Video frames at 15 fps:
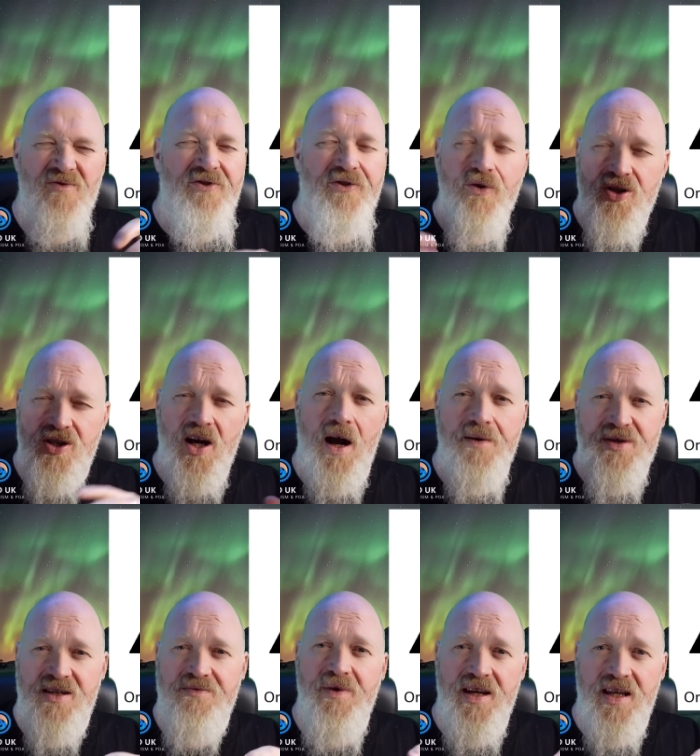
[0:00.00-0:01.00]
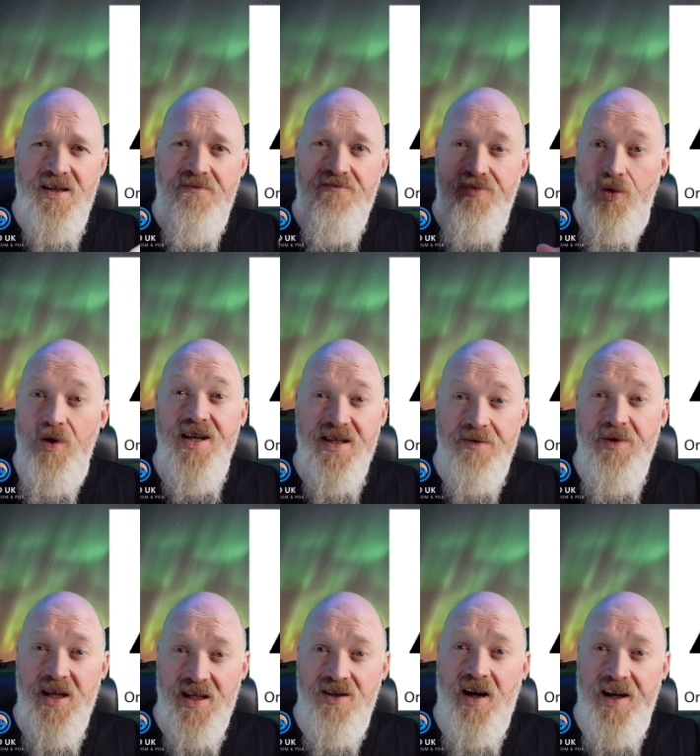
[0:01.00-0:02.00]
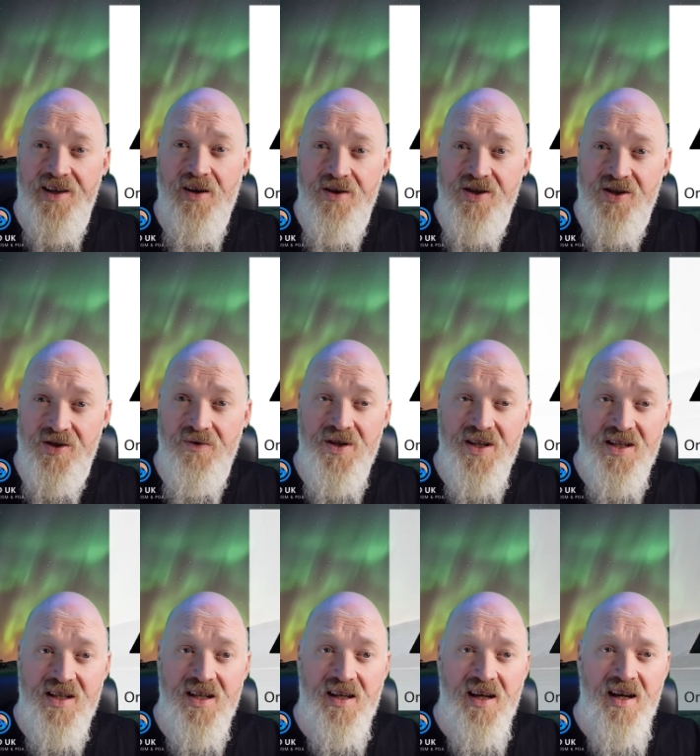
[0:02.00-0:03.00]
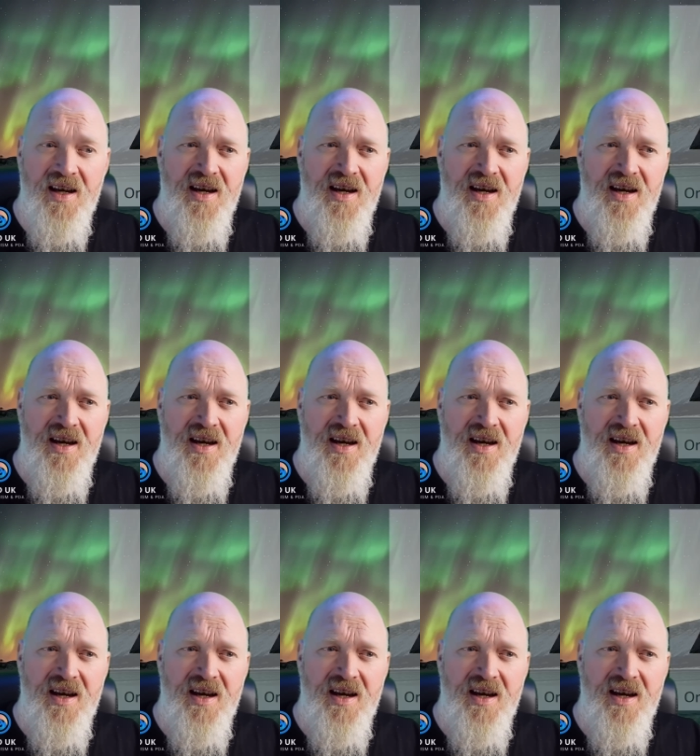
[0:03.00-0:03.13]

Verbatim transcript: four times as many boys are being diagnosed as autistic